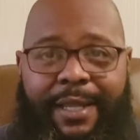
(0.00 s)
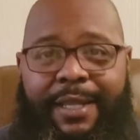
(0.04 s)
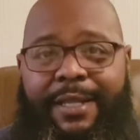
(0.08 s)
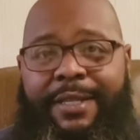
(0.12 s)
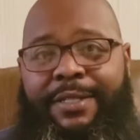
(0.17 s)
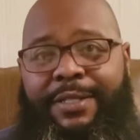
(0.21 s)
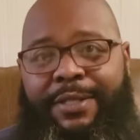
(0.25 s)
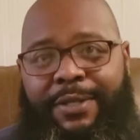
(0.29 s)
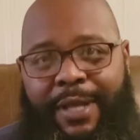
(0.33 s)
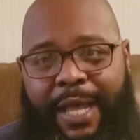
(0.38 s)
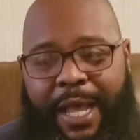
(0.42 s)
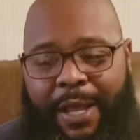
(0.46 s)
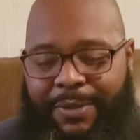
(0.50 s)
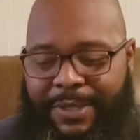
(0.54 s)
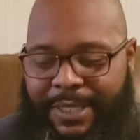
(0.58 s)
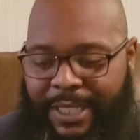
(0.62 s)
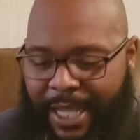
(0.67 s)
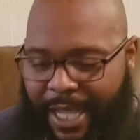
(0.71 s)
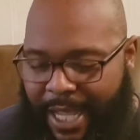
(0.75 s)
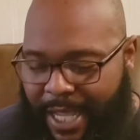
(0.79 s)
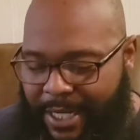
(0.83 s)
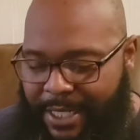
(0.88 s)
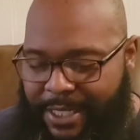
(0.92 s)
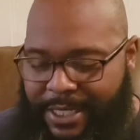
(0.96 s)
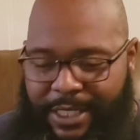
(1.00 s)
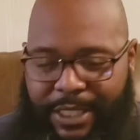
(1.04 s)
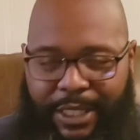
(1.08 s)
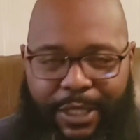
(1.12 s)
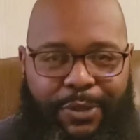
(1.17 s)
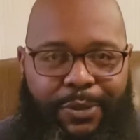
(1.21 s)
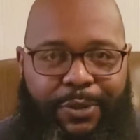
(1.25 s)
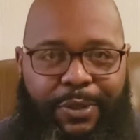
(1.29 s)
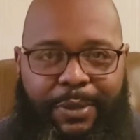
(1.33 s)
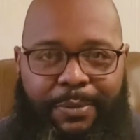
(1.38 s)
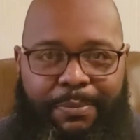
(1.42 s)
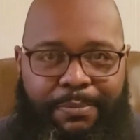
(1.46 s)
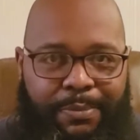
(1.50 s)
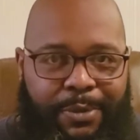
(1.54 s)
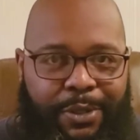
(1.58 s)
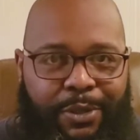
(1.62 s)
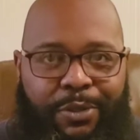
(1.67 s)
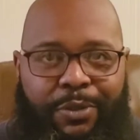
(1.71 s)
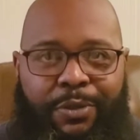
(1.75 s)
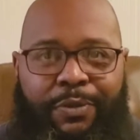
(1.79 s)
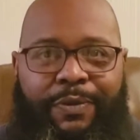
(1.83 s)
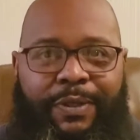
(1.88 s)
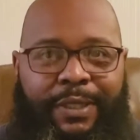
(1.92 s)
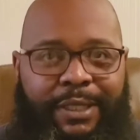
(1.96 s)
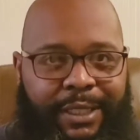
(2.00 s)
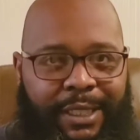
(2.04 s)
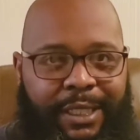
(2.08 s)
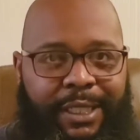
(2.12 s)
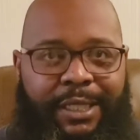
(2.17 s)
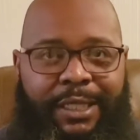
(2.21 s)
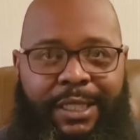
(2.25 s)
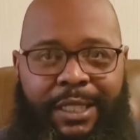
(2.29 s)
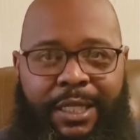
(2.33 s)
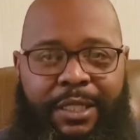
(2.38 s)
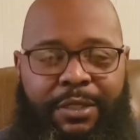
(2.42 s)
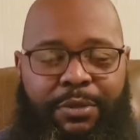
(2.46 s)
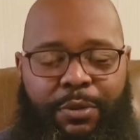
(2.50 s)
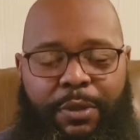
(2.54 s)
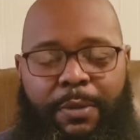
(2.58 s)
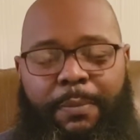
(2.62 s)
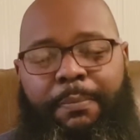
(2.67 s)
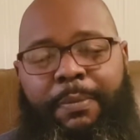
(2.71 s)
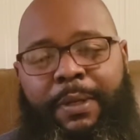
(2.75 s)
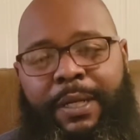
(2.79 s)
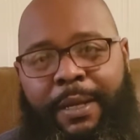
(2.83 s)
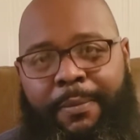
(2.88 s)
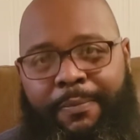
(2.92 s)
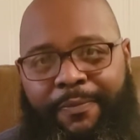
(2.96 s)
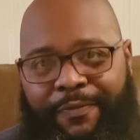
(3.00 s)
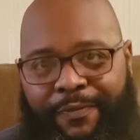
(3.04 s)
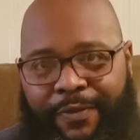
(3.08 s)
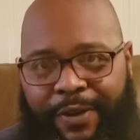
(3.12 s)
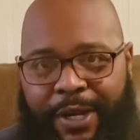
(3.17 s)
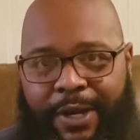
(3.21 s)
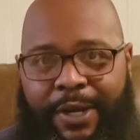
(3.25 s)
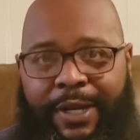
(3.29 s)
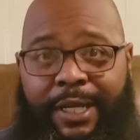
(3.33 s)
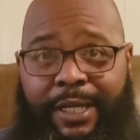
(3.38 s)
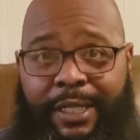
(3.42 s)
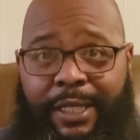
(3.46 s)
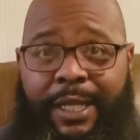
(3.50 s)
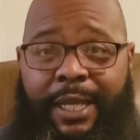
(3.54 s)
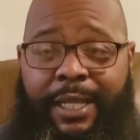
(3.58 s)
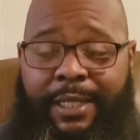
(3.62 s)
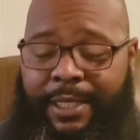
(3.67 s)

So I was kind of slow to move and get this one, but I'm very glad